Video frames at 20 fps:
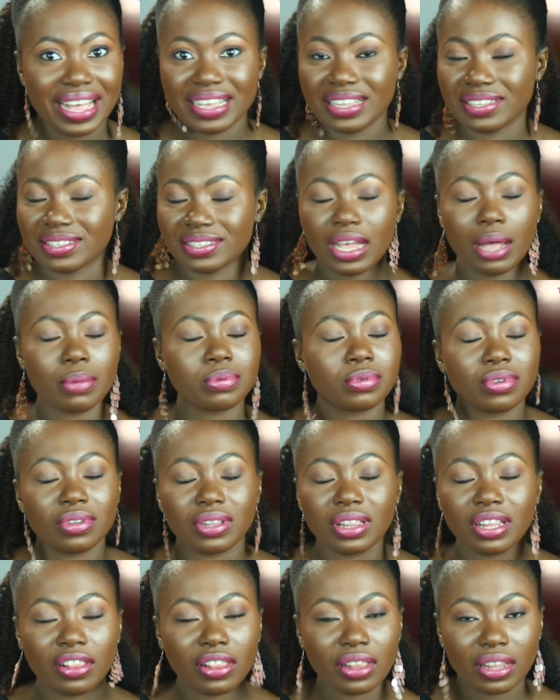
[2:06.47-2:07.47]
It's
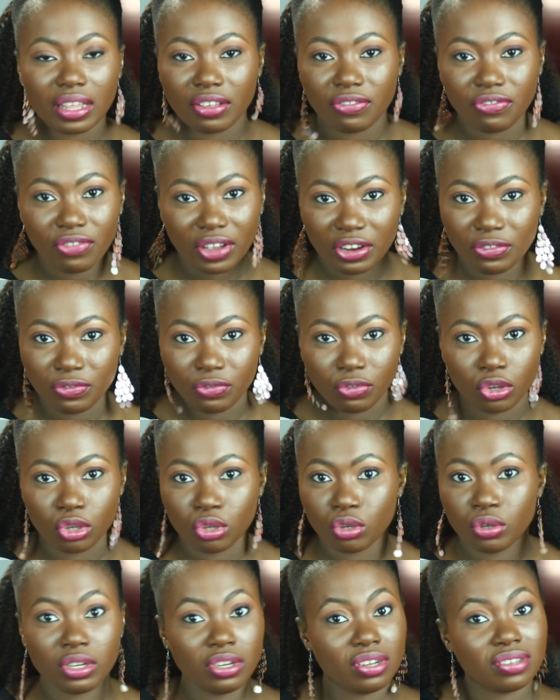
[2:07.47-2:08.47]
absolutely fine for
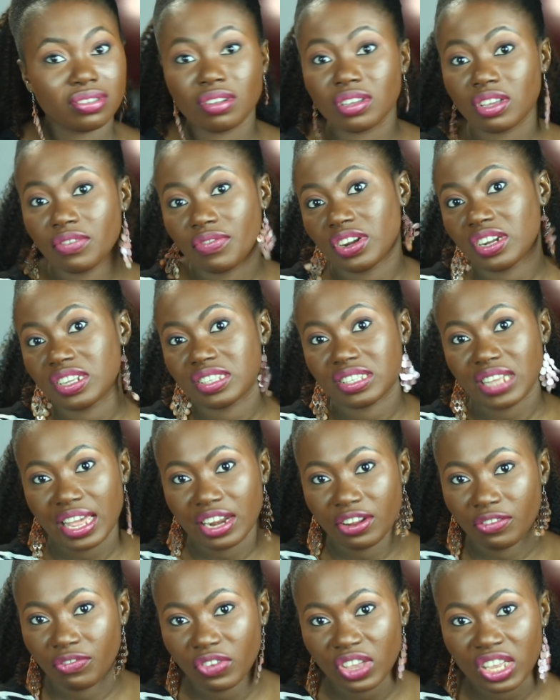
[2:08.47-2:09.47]
you. It does not give any
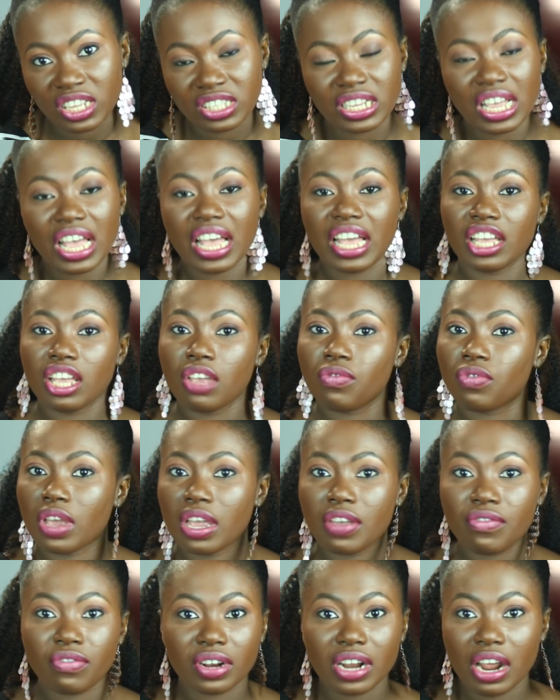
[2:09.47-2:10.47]
side effects. If you
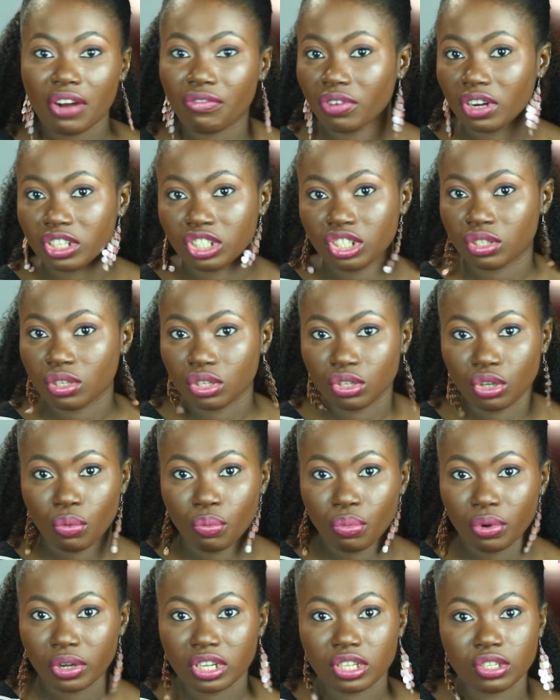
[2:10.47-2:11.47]
even have rashes on your
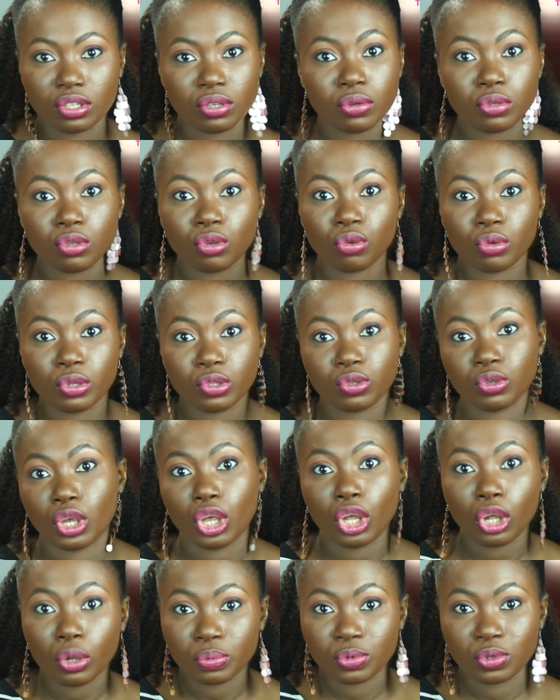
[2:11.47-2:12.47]
body, it's also going to
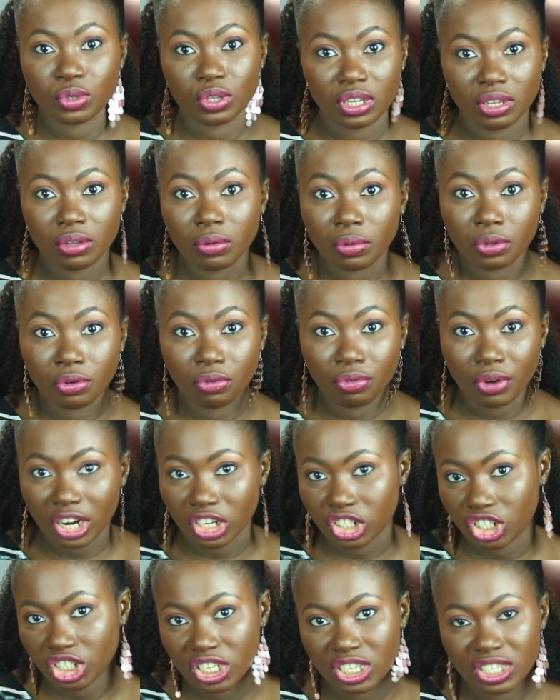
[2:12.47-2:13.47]
help to heal the
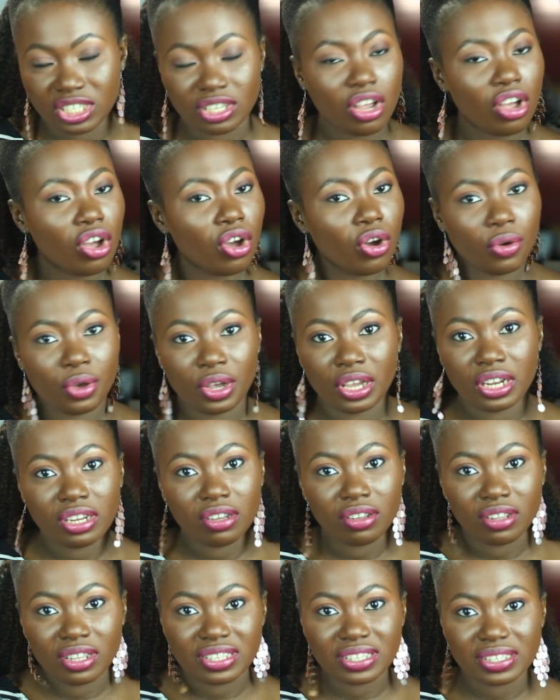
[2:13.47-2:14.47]
rashes or any
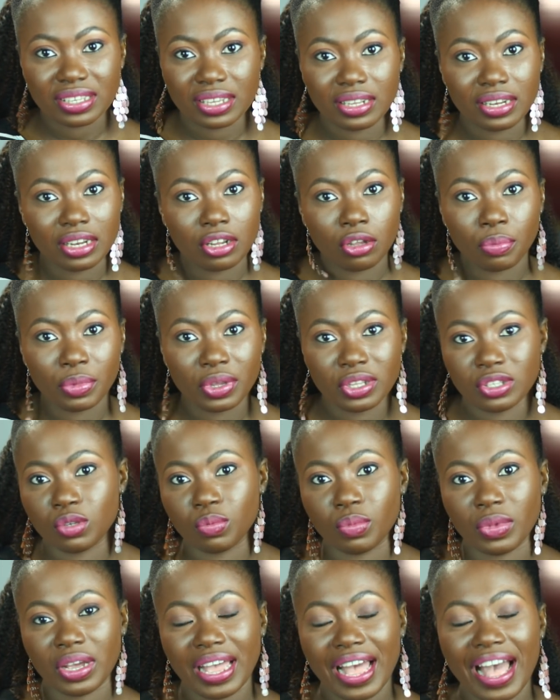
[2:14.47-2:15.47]
other skin ailments
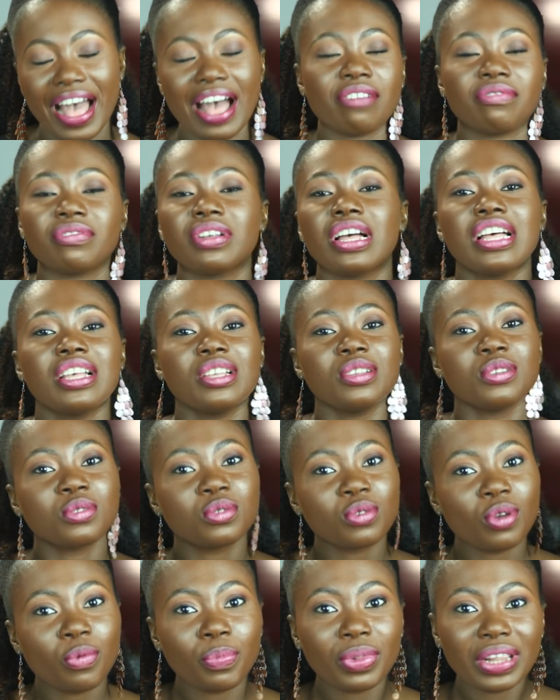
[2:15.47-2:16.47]
you might have.
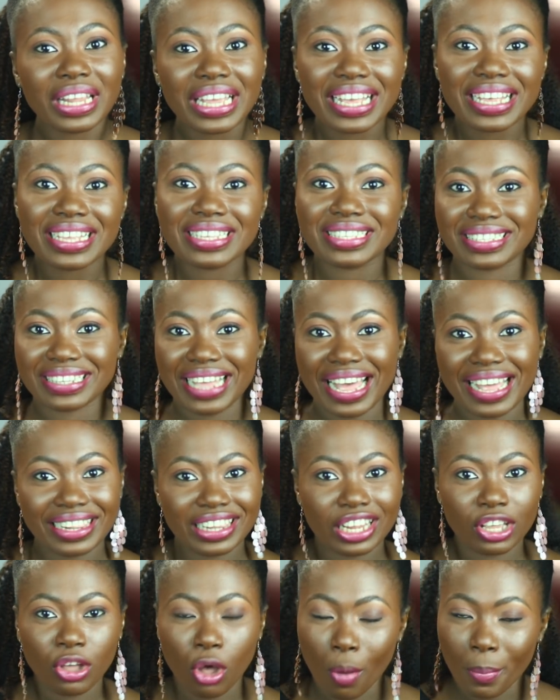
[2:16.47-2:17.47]
So please
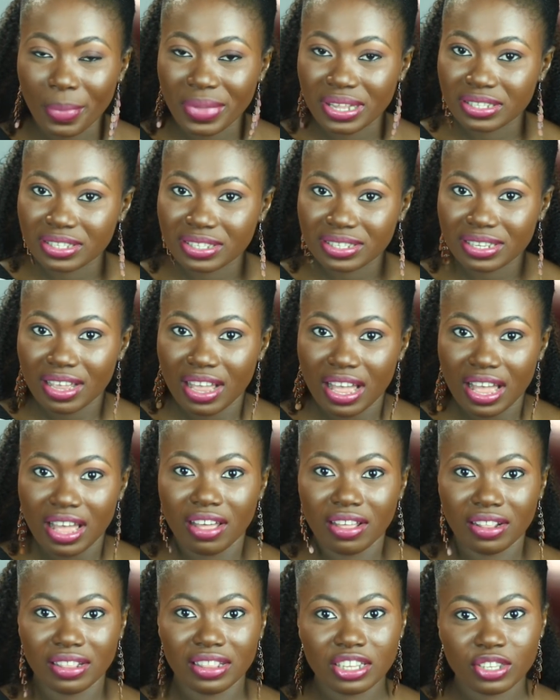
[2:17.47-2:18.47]
kindly comment
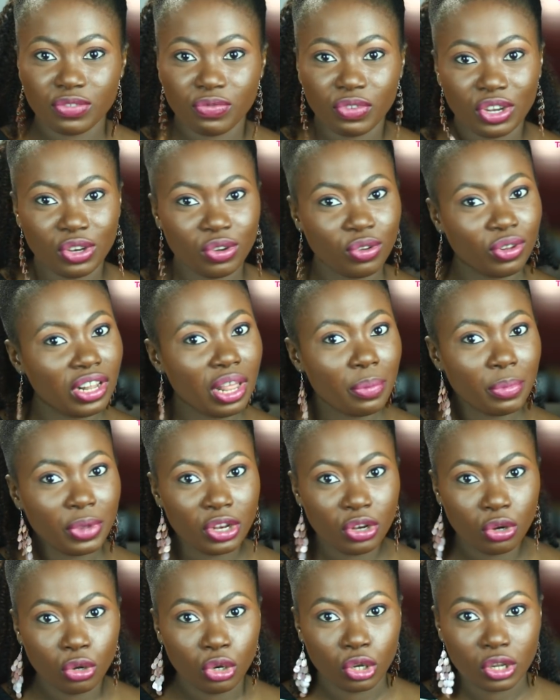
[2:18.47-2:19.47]
on this video. Let
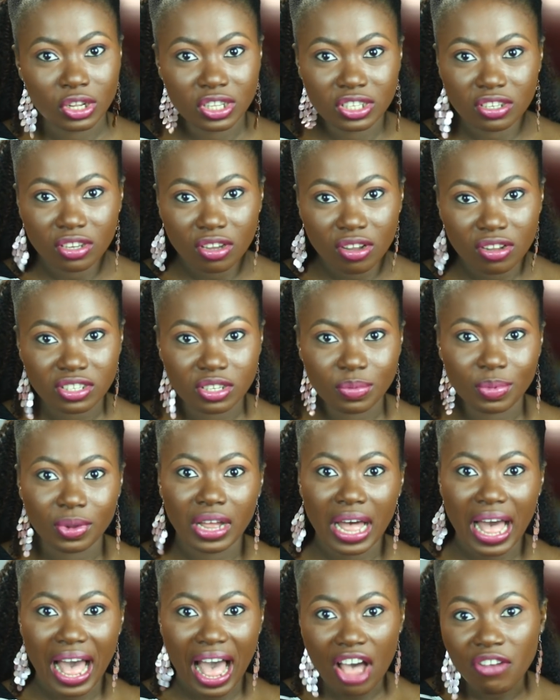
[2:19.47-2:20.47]
me know your thoughts
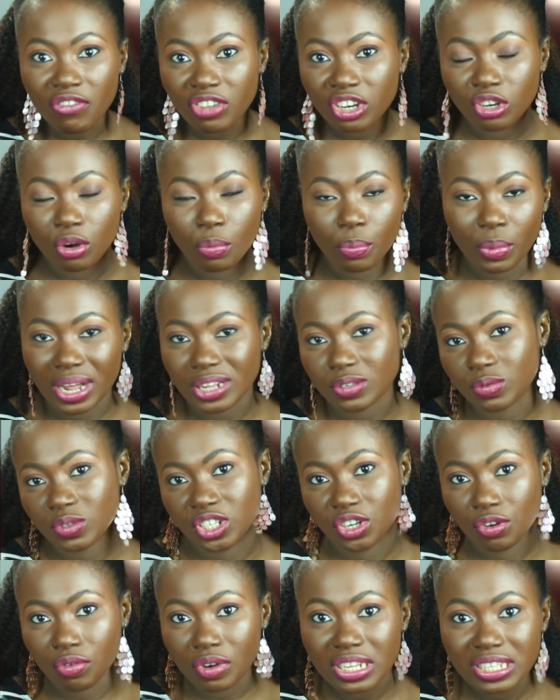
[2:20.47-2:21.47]
about having your bath
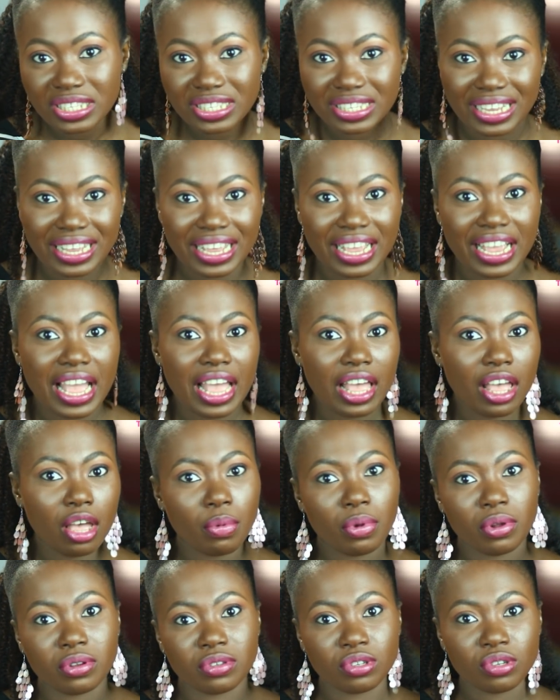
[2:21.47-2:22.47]
with green tea,
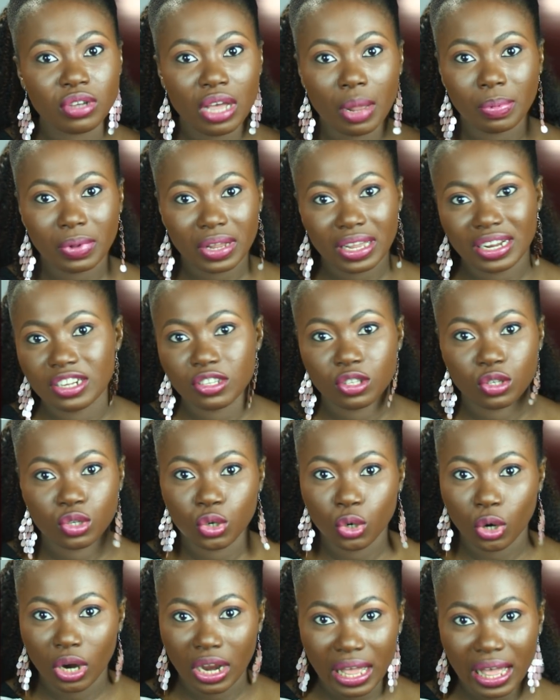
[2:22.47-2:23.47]
about you applying it to
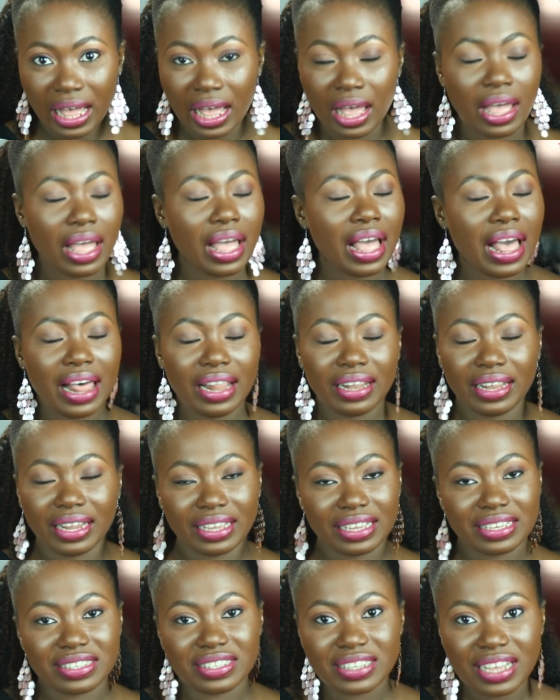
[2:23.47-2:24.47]
your hair.
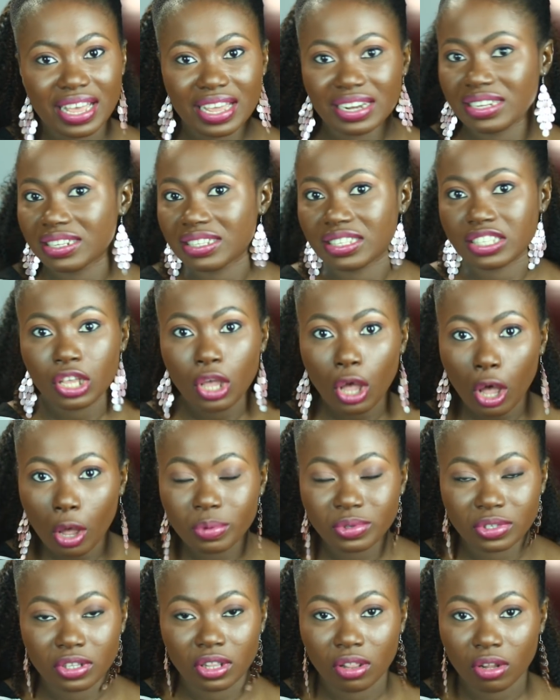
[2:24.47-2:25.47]
Like I said, it
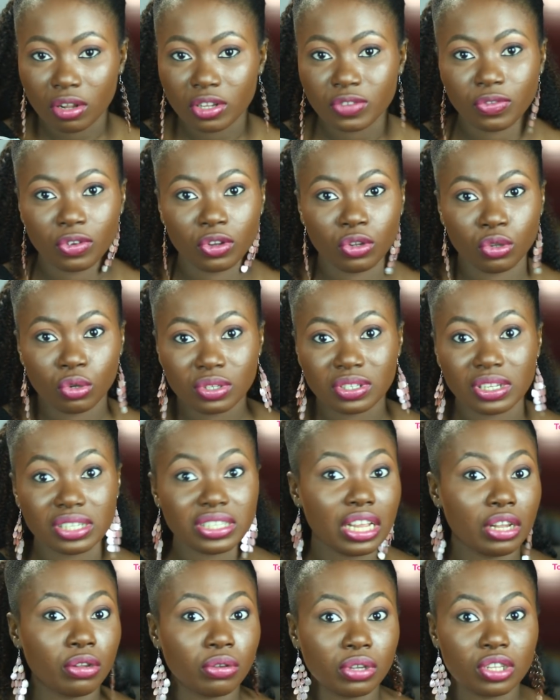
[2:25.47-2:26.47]
helps a lot for those that
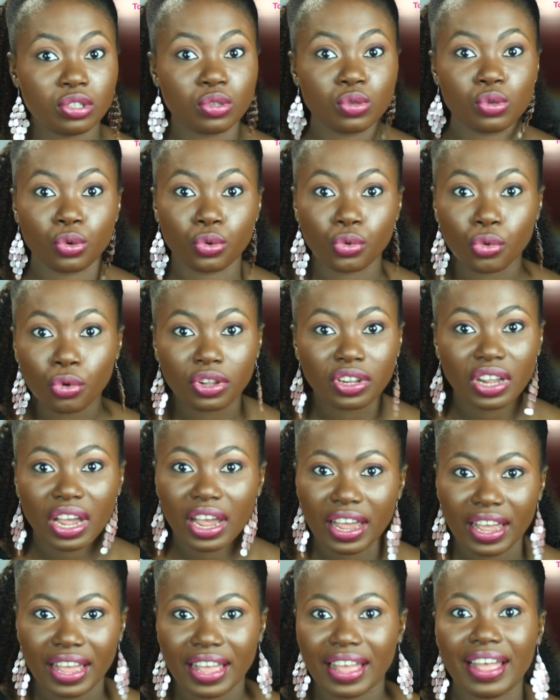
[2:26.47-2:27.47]
are looking to grow
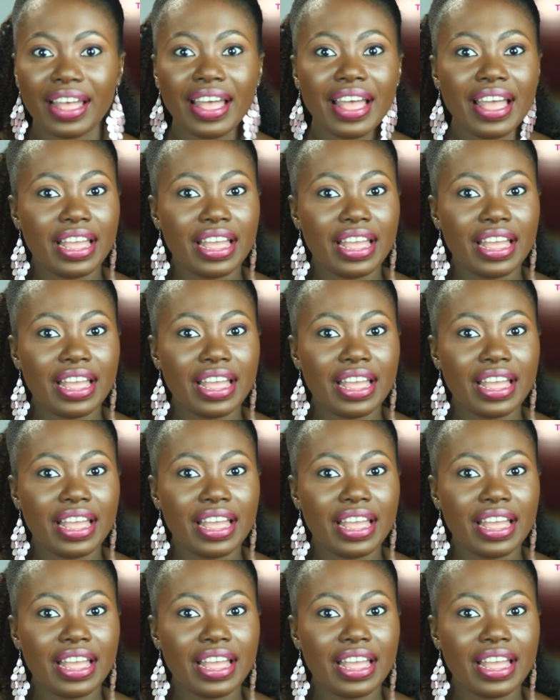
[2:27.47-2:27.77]
their hair.